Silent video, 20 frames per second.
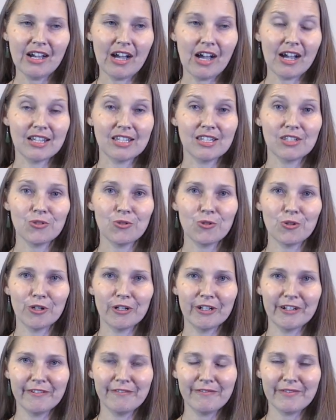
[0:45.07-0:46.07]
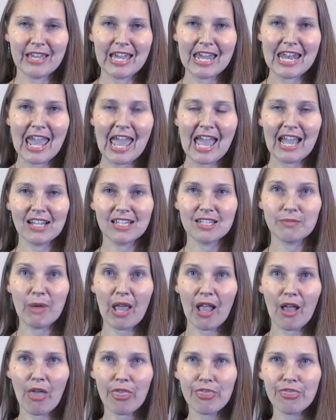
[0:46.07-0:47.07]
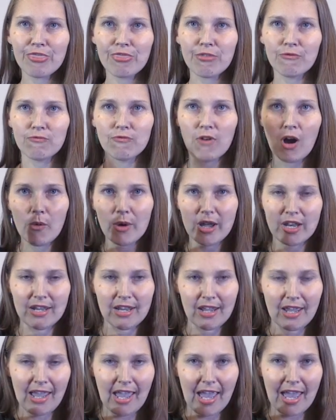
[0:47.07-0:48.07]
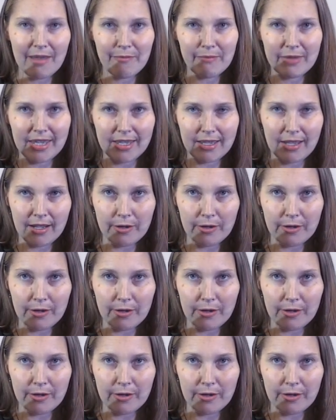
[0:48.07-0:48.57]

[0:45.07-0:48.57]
I saw an axe being thrown at me.